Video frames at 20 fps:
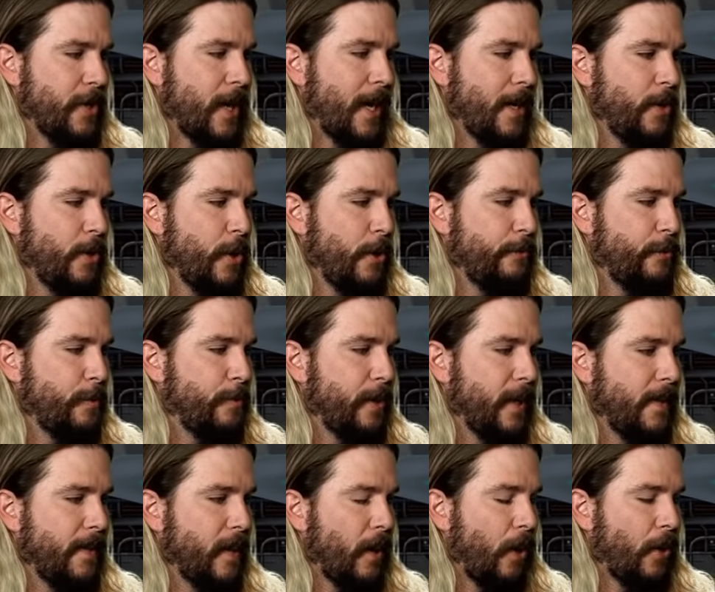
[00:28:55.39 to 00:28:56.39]
I don't know if you
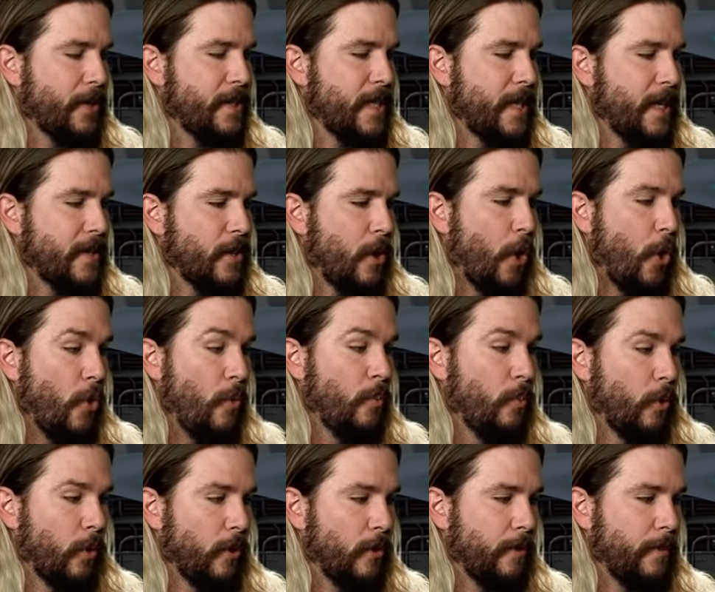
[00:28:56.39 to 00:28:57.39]
played the RTS
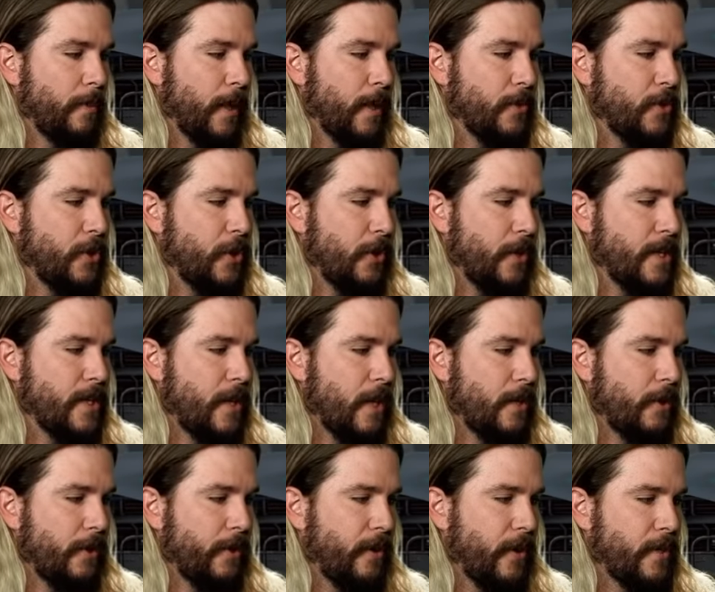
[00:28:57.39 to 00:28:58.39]
Homeworld, but I was curious on
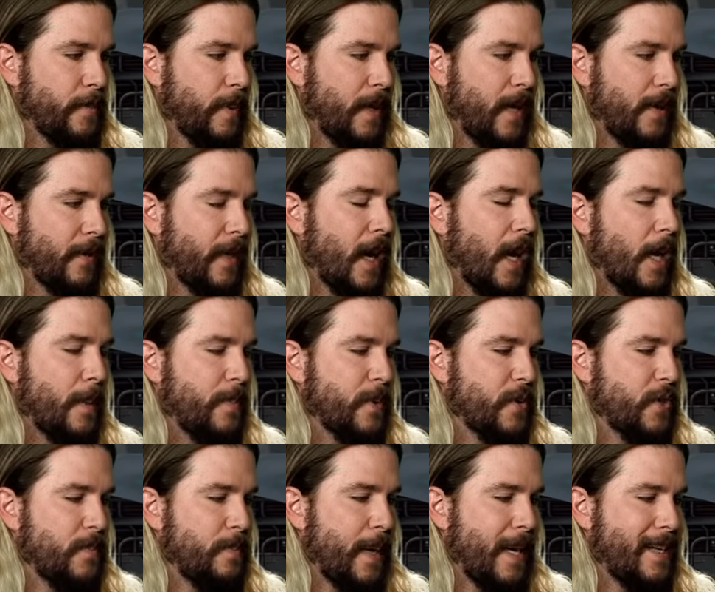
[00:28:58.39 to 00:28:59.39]
your thoughts behind the
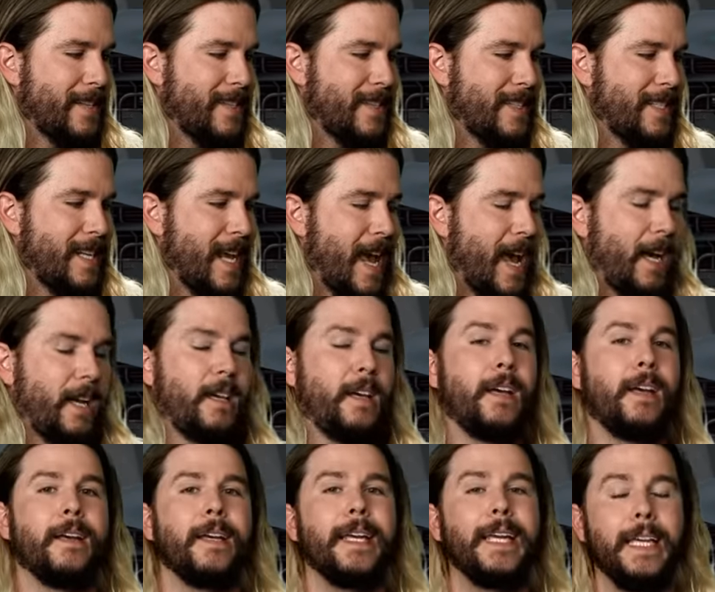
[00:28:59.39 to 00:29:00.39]
hyperspace tech
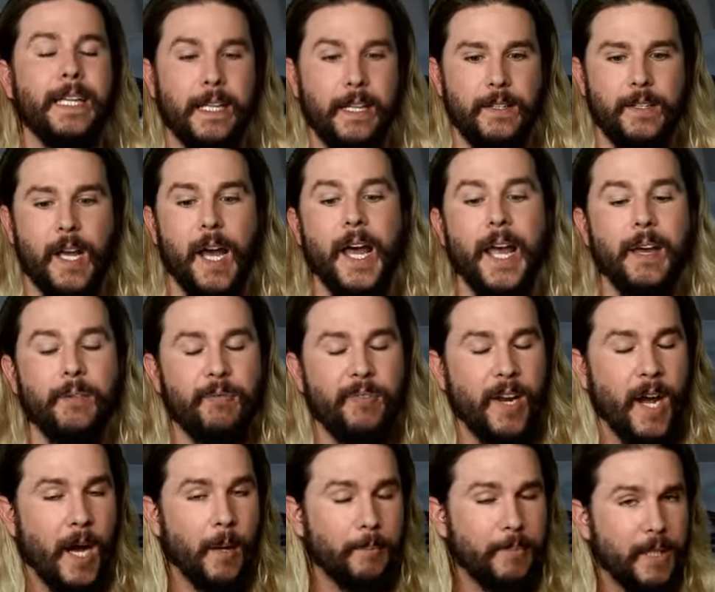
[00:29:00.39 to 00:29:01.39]
in it. I have
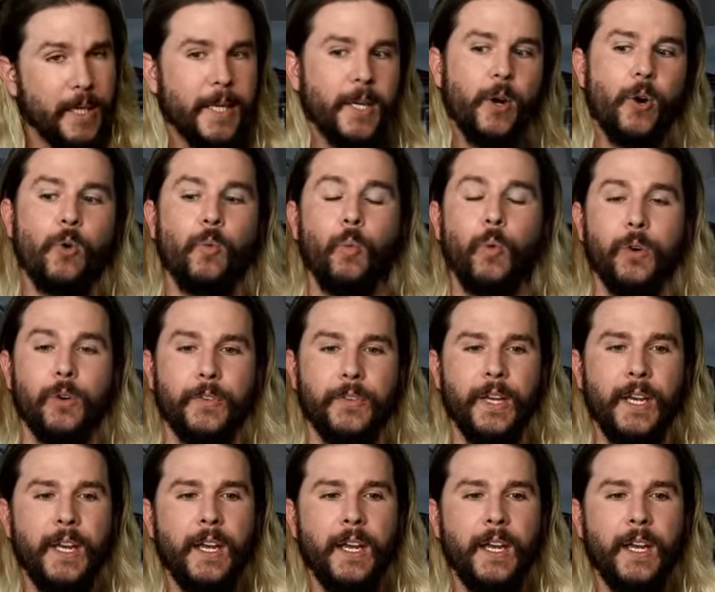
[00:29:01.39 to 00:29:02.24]
not played Homeworld.